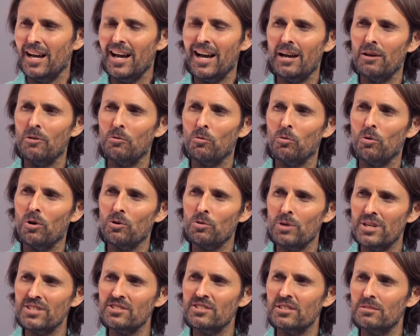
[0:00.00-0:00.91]
are
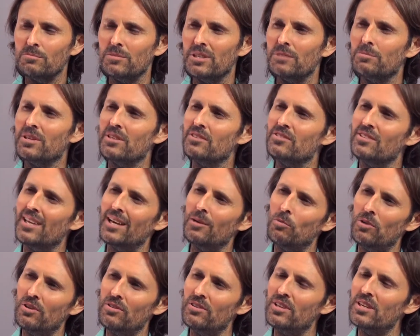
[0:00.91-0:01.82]
questioning me because they
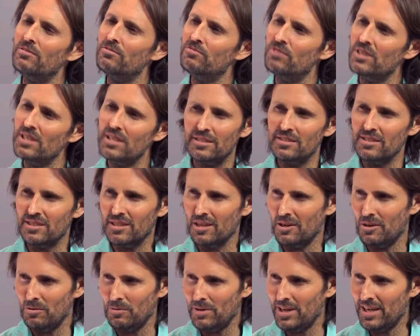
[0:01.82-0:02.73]
want their fear to
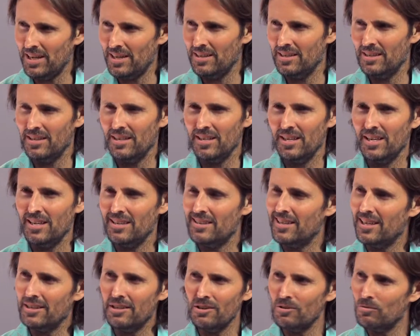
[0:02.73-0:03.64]
go away.
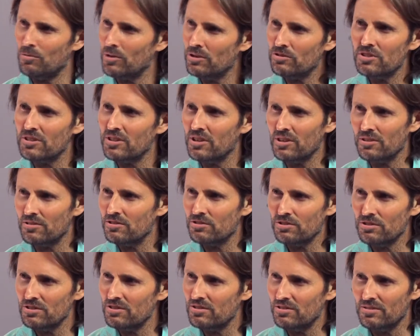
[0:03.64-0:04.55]
They don't want to know the
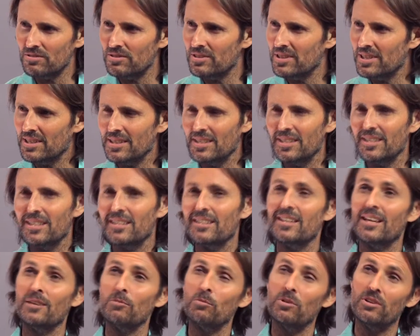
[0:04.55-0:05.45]
truth.
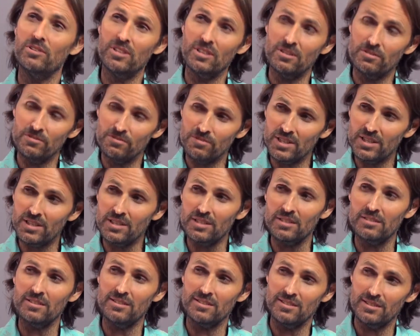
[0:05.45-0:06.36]
They want their
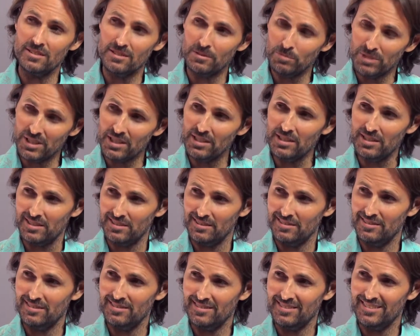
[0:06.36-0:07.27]
fear to disappear.
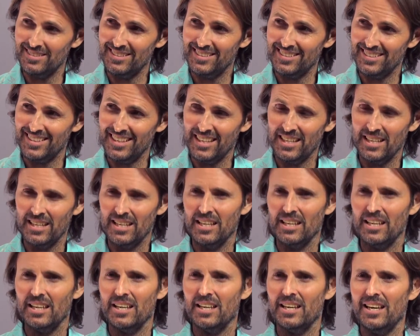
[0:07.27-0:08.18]

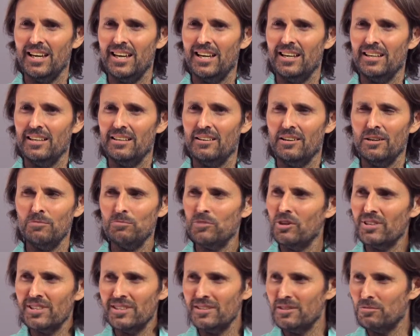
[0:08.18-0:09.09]
And I'm
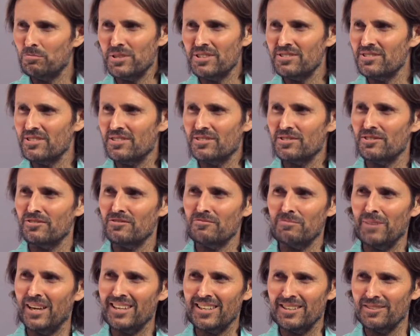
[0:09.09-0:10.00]
not in the business
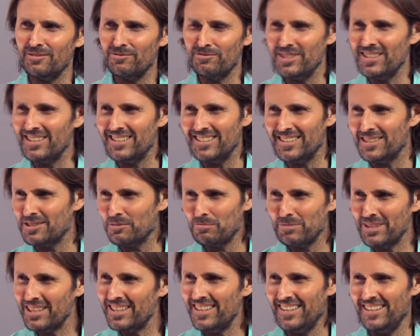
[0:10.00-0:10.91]
of making fear
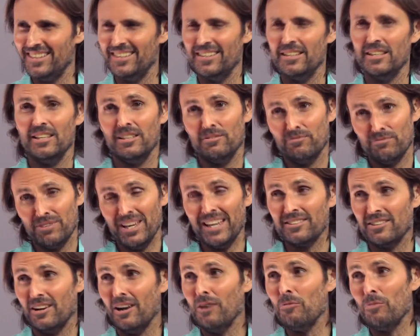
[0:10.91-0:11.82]
disappear. In
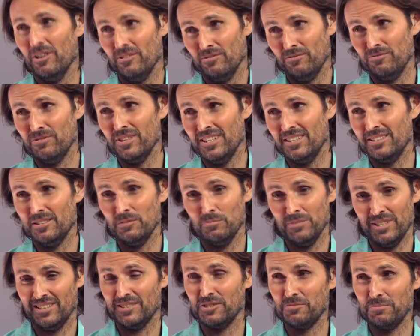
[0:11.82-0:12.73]
fact, I want fear to
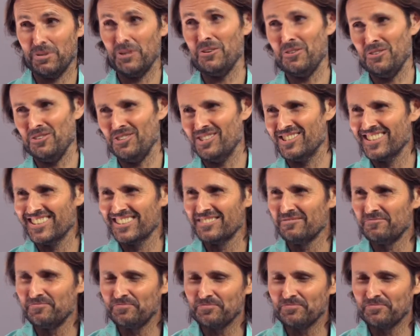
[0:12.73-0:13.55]
be exposed.